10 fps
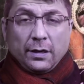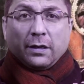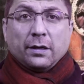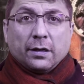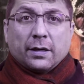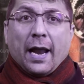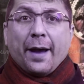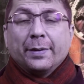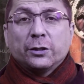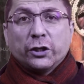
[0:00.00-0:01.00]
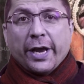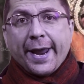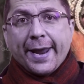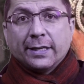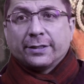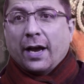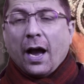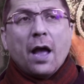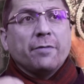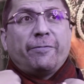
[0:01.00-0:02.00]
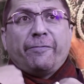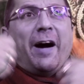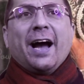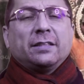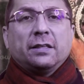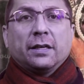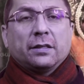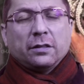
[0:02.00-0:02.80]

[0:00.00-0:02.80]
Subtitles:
climate change, I'm fighting,